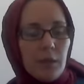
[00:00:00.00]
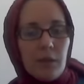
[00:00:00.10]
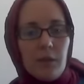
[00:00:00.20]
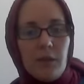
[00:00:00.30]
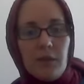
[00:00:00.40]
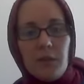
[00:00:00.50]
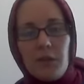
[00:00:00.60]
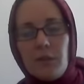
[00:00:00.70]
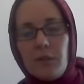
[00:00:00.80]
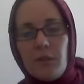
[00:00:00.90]
in
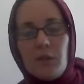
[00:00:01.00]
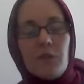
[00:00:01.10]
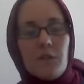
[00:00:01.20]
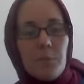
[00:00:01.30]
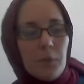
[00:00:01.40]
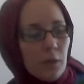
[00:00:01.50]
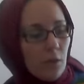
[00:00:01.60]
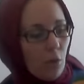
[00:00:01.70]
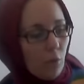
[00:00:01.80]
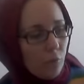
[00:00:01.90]
the years
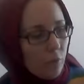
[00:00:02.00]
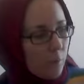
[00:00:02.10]
of